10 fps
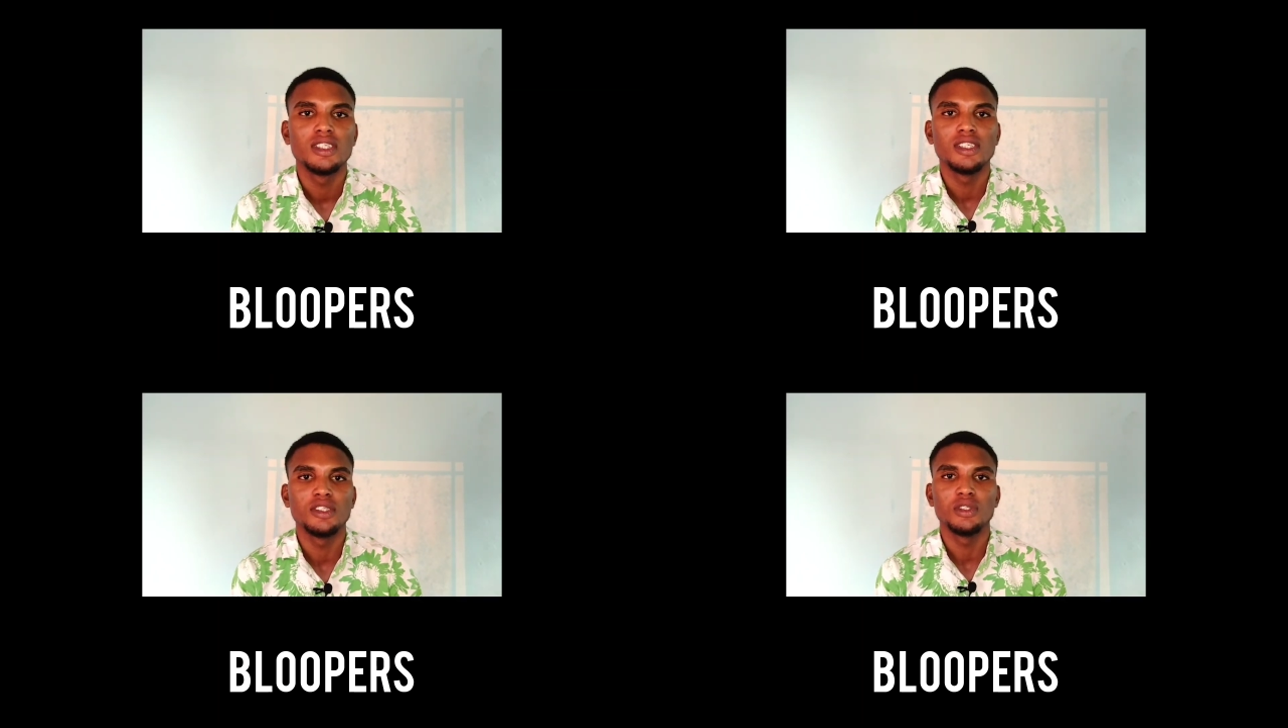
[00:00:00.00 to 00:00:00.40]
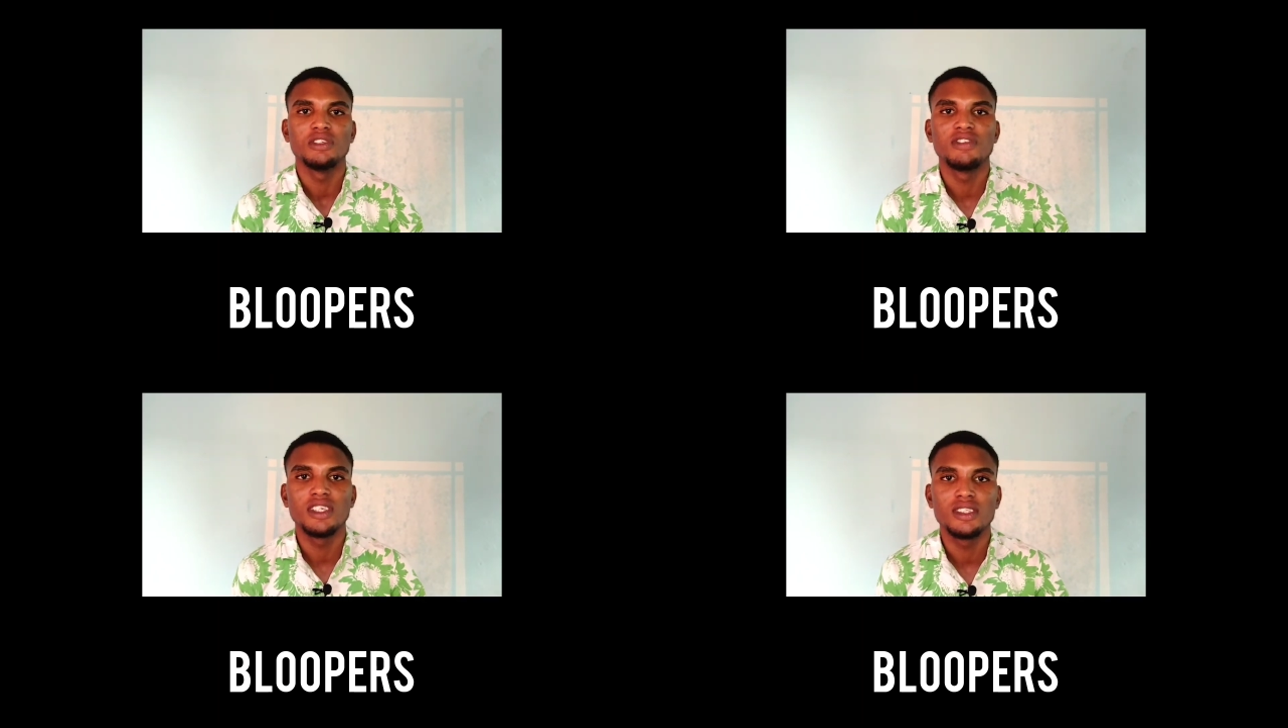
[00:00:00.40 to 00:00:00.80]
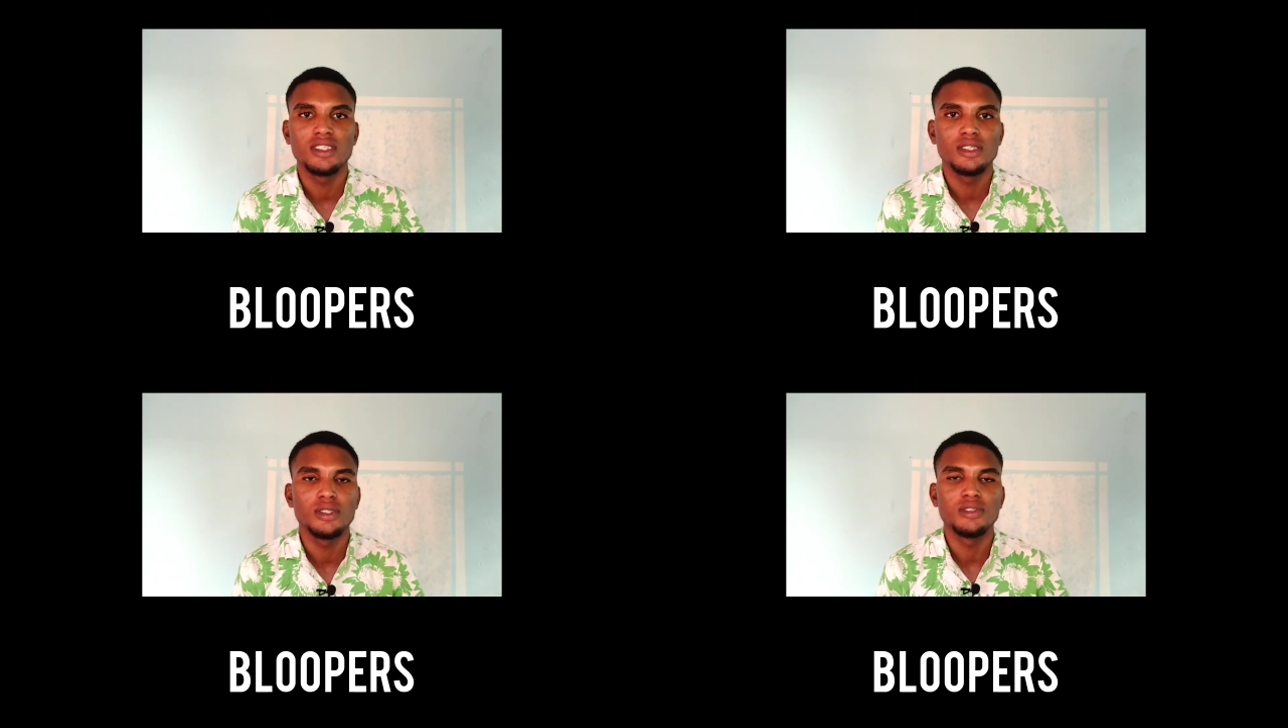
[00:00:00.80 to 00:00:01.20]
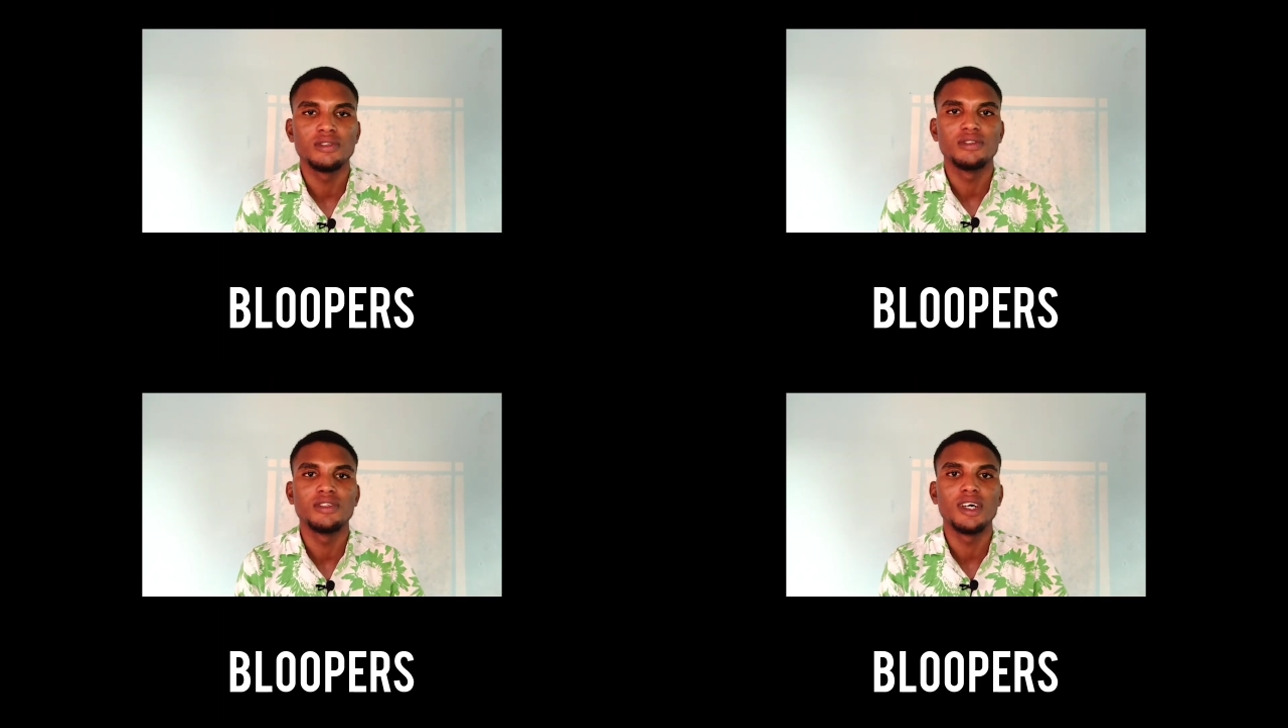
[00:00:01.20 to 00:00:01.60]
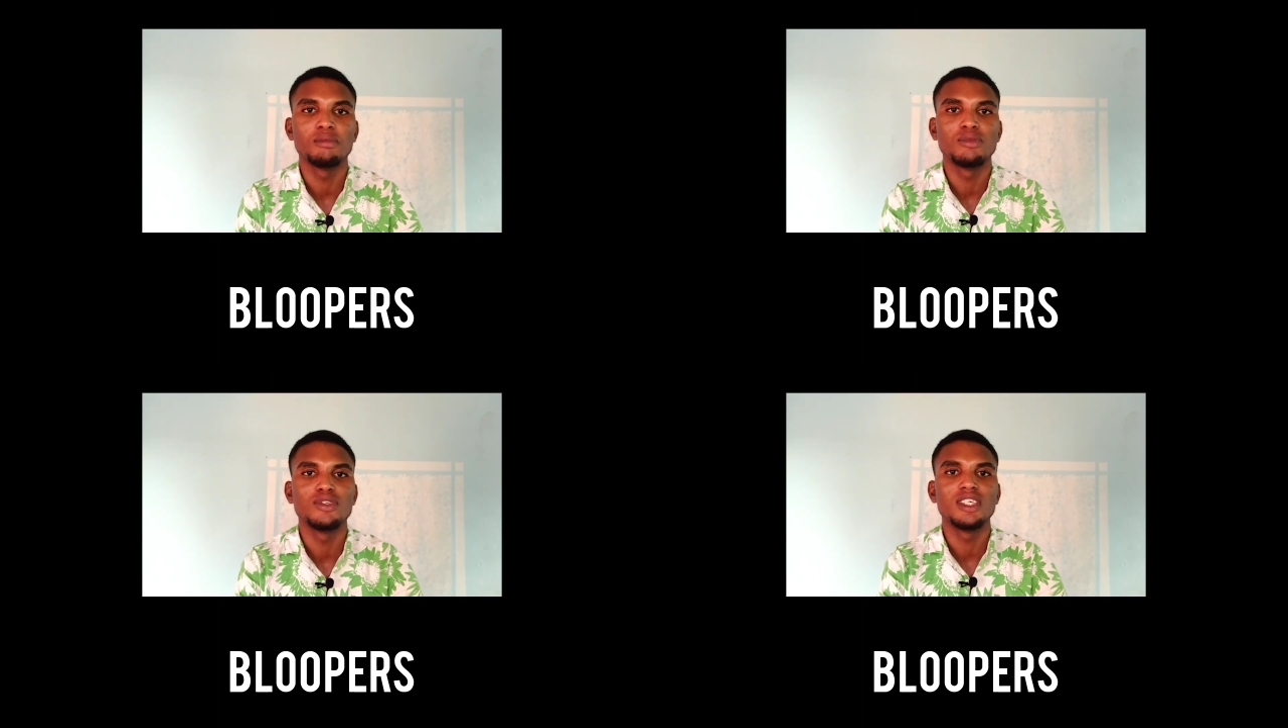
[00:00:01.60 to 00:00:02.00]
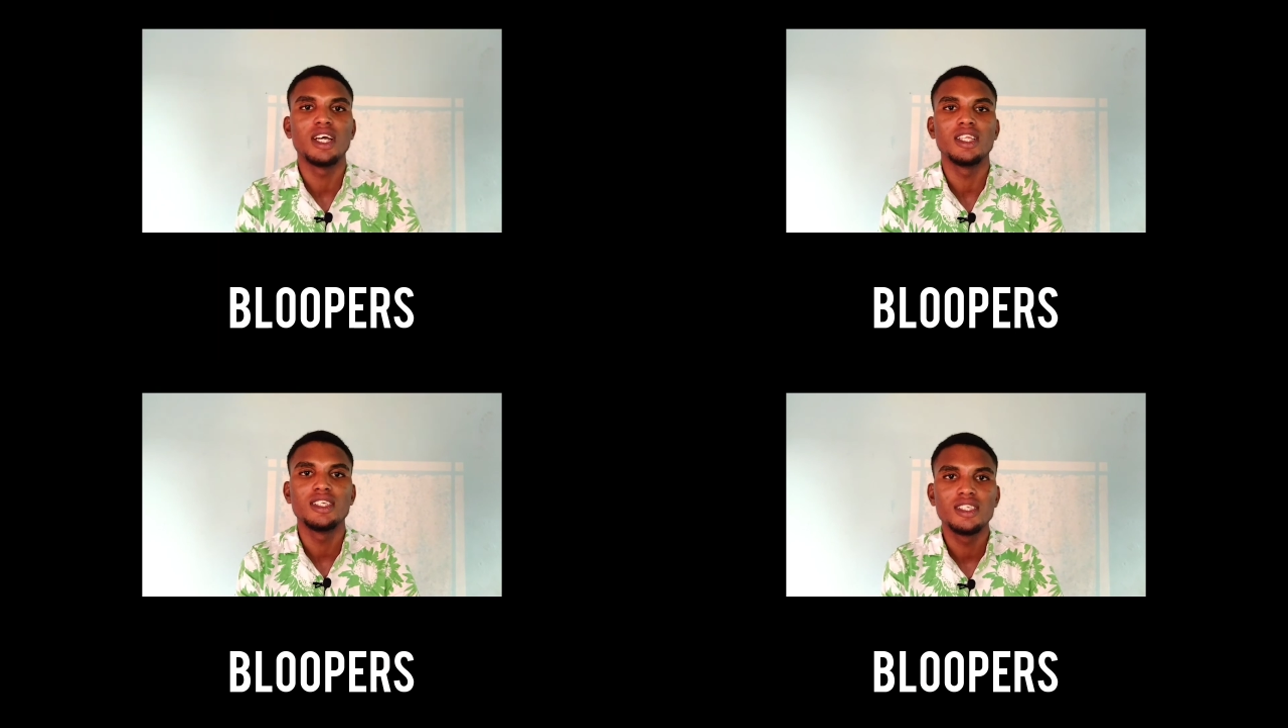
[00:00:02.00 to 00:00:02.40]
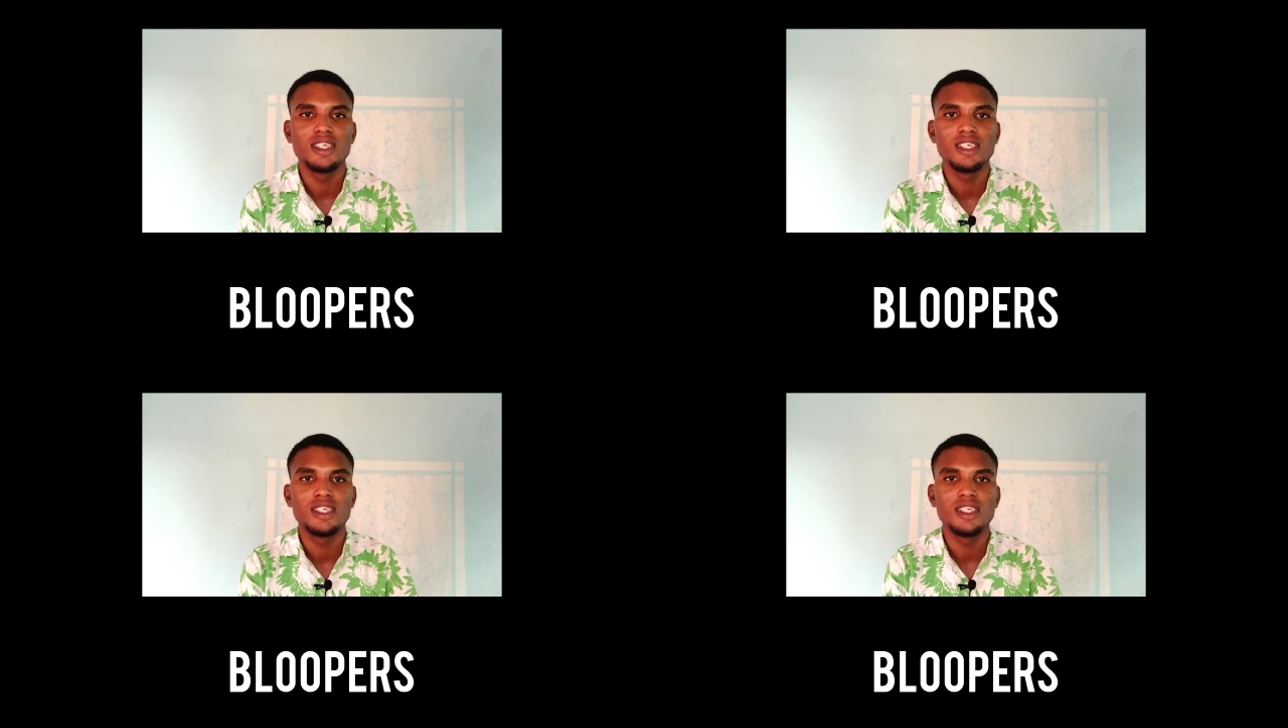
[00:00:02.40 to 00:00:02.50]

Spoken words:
in the University of Ambrose Ali